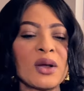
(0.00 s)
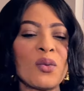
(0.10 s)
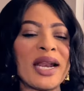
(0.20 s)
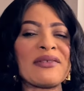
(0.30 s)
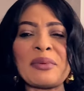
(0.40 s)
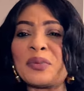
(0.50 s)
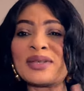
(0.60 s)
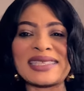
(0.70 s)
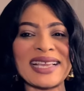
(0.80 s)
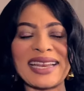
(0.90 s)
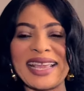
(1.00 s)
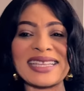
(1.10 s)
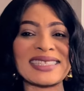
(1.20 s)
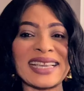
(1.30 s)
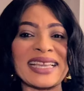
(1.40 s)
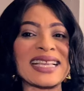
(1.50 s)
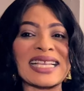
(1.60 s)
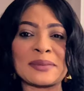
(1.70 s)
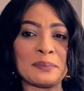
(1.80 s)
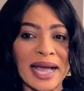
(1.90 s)
whatever people say, they just take it
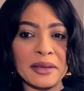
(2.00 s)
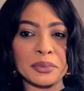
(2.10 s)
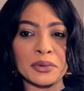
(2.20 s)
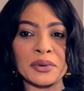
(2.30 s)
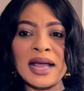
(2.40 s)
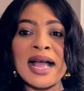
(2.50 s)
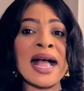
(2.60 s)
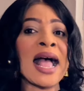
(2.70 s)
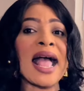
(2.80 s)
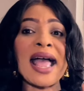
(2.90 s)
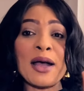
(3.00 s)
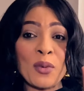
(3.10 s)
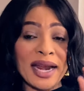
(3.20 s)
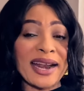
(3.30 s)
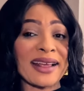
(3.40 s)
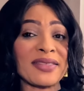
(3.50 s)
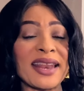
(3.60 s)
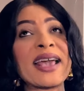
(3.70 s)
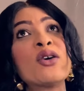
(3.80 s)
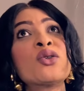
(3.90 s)
as Bible. One other thing
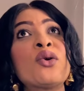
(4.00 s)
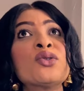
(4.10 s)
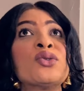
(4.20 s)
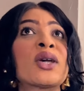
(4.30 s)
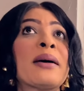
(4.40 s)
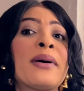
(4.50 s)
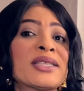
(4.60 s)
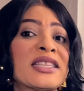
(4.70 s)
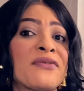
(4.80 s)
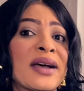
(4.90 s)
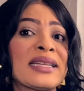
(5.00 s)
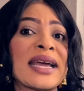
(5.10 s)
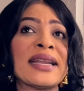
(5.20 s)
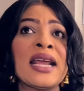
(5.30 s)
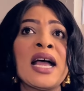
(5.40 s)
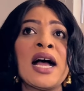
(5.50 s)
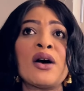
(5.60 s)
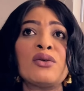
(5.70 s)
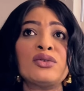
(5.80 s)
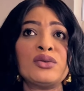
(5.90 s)
I also want to talk about is the fact that
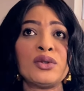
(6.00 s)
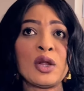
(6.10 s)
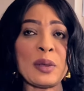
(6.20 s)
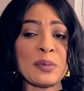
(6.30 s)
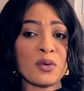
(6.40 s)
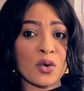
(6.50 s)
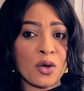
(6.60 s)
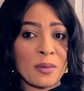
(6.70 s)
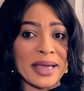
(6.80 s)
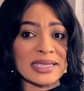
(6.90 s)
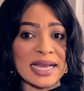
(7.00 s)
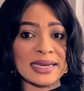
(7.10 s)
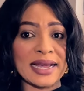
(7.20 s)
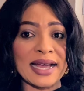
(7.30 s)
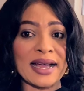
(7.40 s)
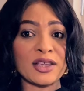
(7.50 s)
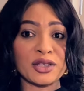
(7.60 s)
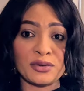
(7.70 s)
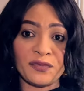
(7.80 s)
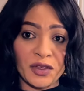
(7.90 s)
people will comment under
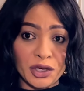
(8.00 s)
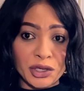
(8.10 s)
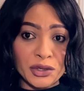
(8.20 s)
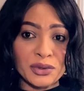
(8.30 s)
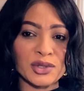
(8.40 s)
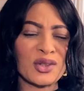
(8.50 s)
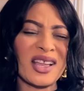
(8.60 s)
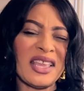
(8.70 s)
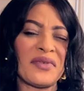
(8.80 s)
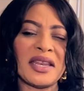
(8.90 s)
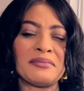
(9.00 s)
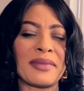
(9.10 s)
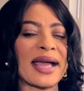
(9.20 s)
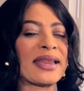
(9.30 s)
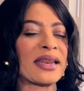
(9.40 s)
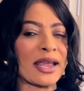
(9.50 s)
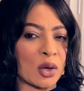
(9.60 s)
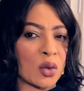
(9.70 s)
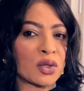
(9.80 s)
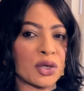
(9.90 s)
videos, not even mine
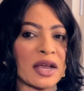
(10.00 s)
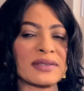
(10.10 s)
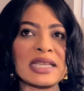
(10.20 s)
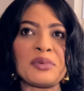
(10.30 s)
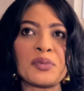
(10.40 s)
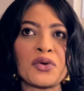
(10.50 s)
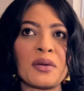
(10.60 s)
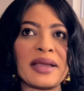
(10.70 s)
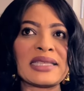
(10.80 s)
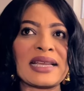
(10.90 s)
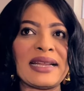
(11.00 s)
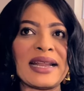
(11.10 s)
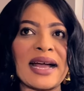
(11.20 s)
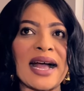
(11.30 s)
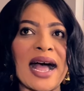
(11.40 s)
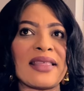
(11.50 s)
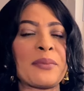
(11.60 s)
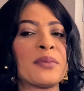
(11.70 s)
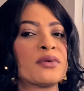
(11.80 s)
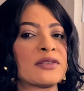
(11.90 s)
alone. I've seen people commenting under other
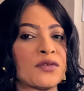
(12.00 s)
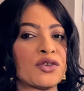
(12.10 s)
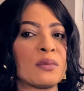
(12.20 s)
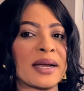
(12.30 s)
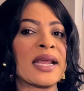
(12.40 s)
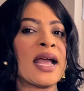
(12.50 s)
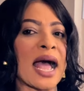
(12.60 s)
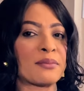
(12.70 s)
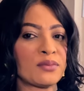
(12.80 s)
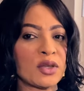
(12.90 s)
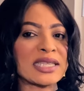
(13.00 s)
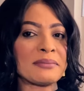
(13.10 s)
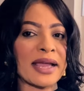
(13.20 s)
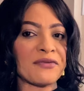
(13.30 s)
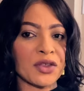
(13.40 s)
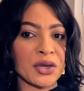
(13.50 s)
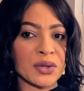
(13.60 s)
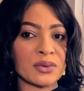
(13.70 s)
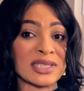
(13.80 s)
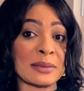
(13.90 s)
people's video, but I'm using my
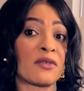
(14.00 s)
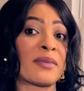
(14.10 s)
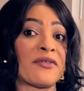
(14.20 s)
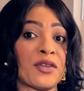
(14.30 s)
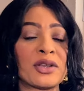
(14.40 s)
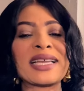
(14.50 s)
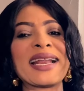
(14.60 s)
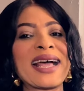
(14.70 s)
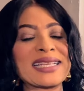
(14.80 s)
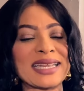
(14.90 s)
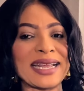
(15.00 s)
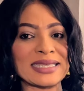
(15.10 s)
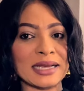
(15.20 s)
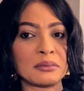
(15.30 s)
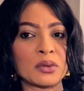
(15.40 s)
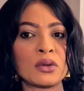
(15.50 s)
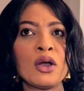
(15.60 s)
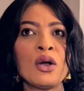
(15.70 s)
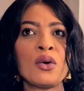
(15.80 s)
video, some of my videos as an example